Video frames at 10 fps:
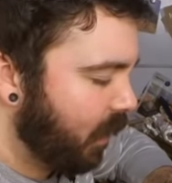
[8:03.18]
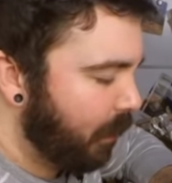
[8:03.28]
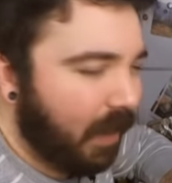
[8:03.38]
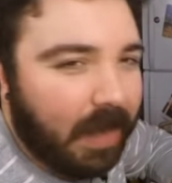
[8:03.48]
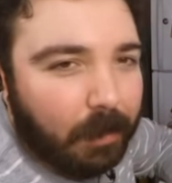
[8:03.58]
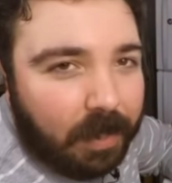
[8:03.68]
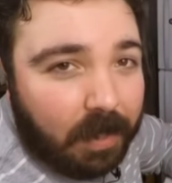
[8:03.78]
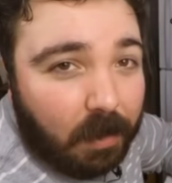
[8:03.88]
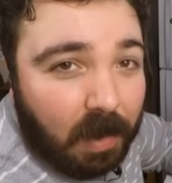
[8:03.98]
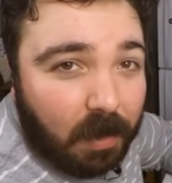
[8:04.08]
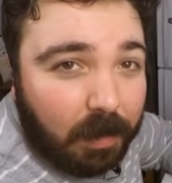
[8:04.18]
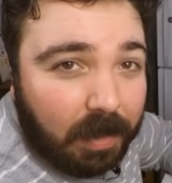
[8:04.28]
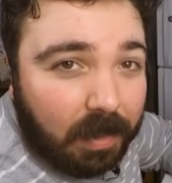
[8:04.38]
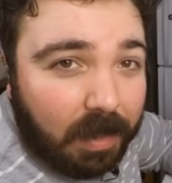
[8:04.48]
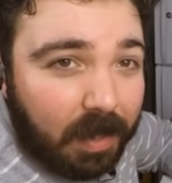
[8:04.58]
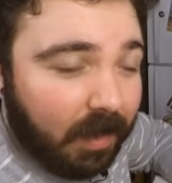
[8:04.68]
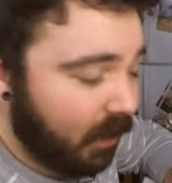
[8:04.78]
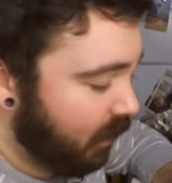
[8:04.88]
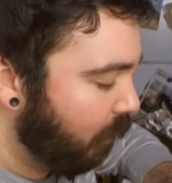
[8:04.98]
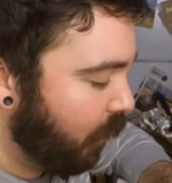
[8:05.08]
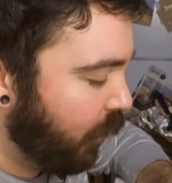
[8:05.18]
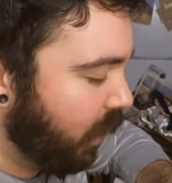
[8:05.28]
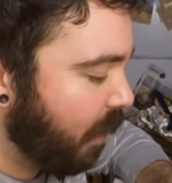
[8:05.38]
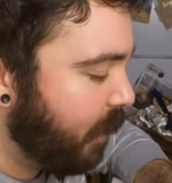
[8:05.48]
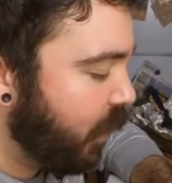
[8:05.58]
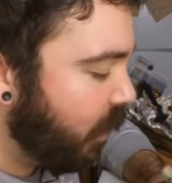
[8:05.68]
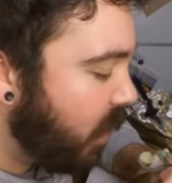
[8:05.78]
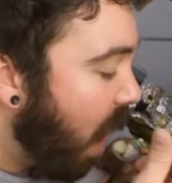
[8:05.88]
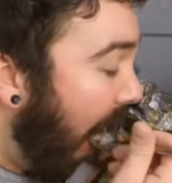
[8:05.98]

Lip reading: mean, you can't really go wrong with fish and lemon juice.